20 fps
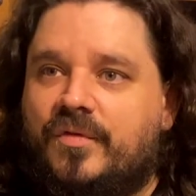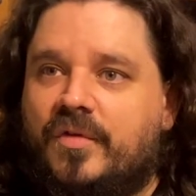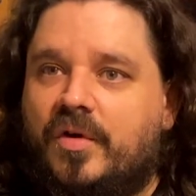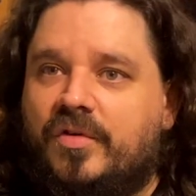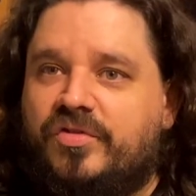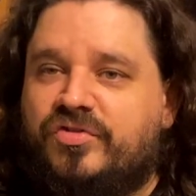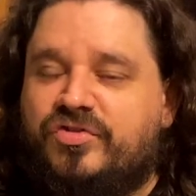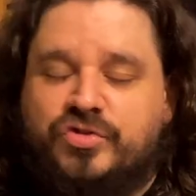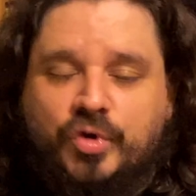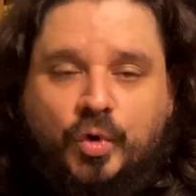
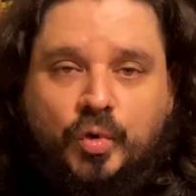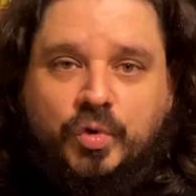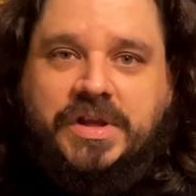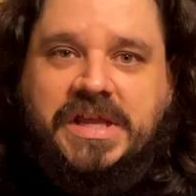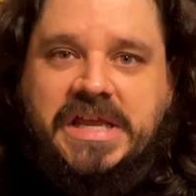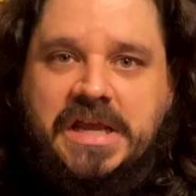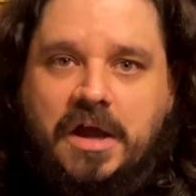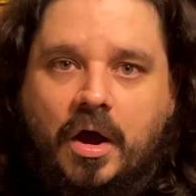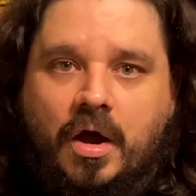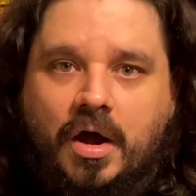
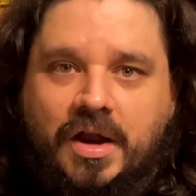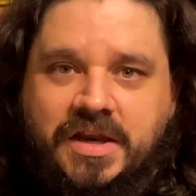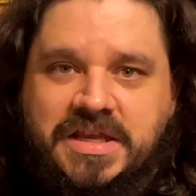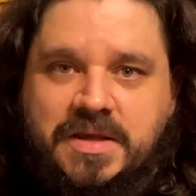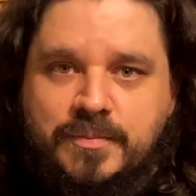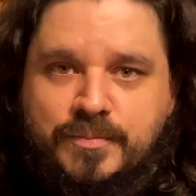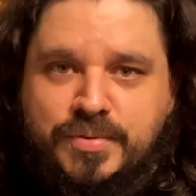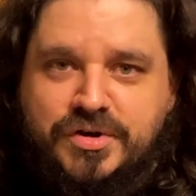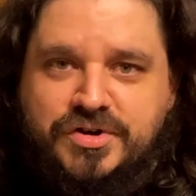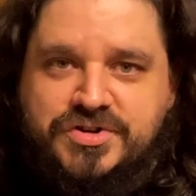solely on
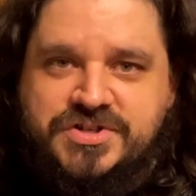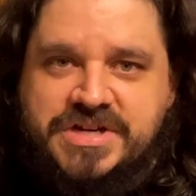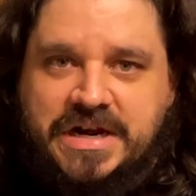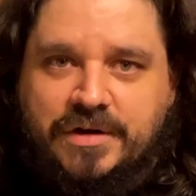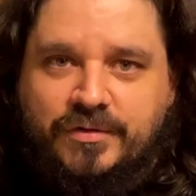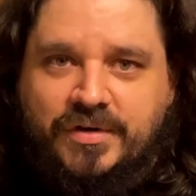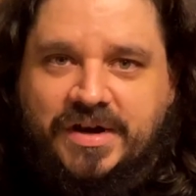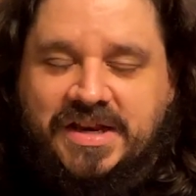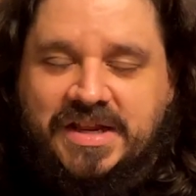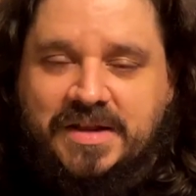
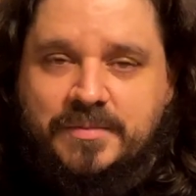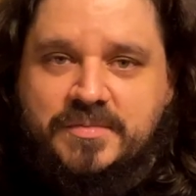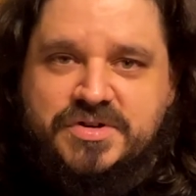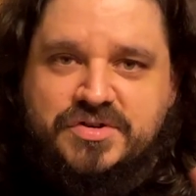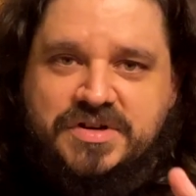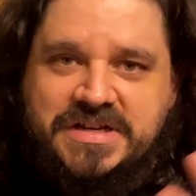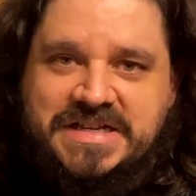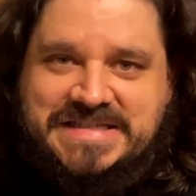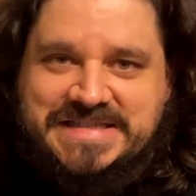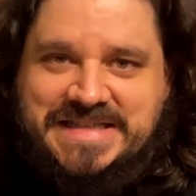computer-generated
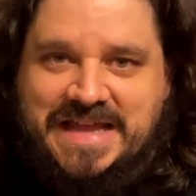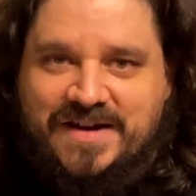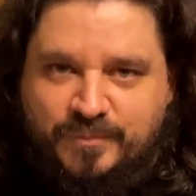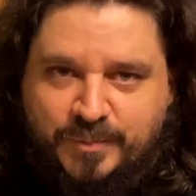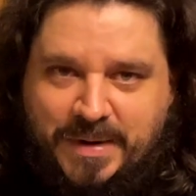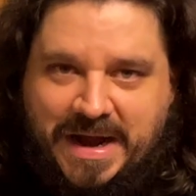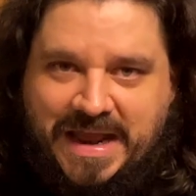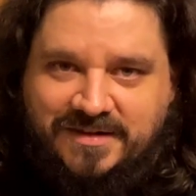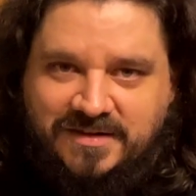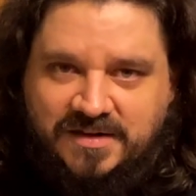imagery instead of
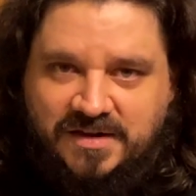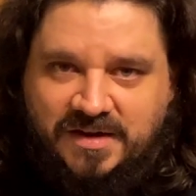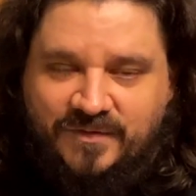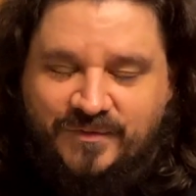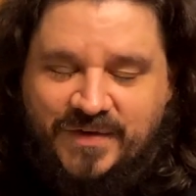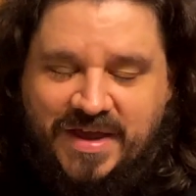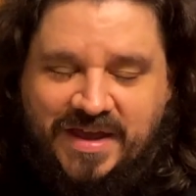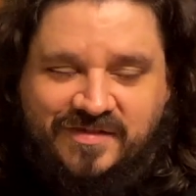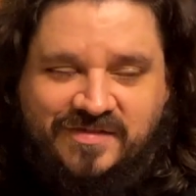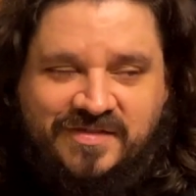practical
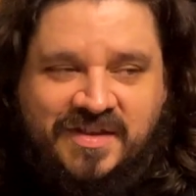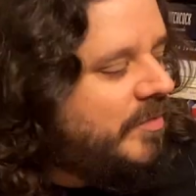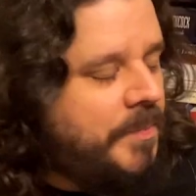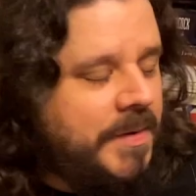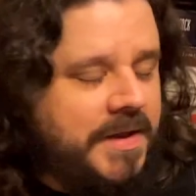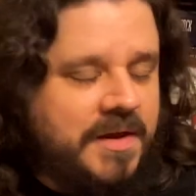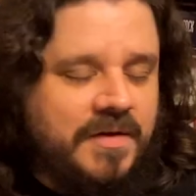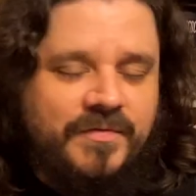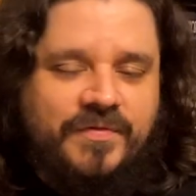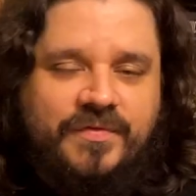effects.
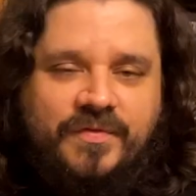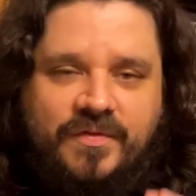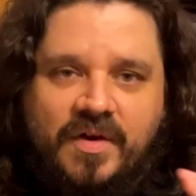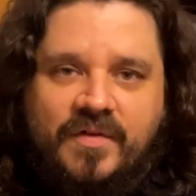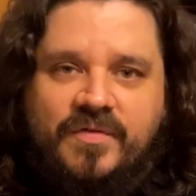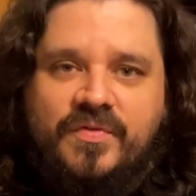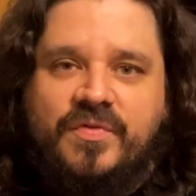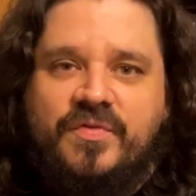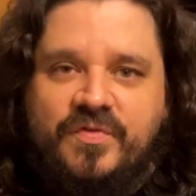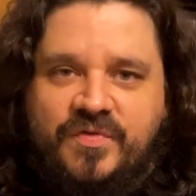Speaking
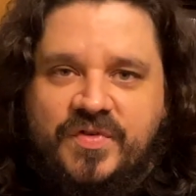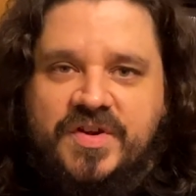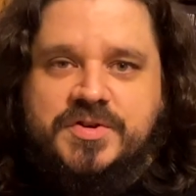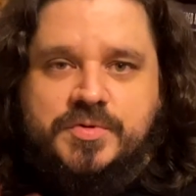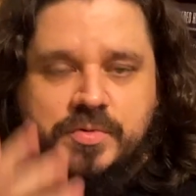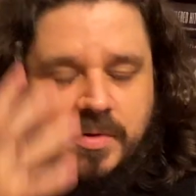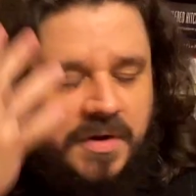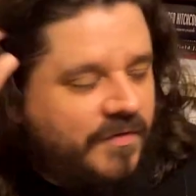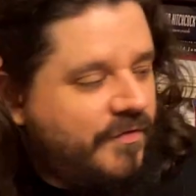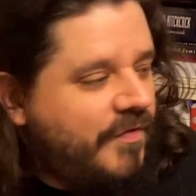of
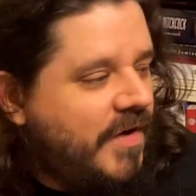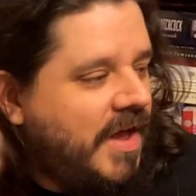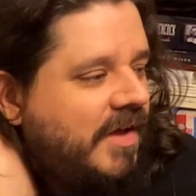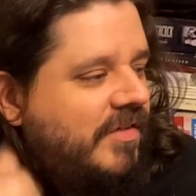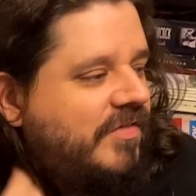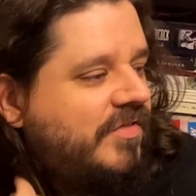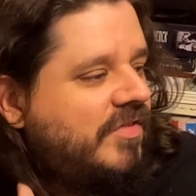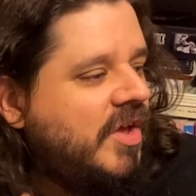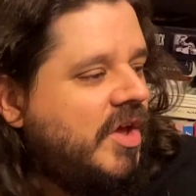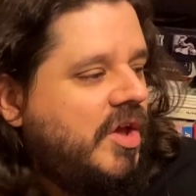visual effects,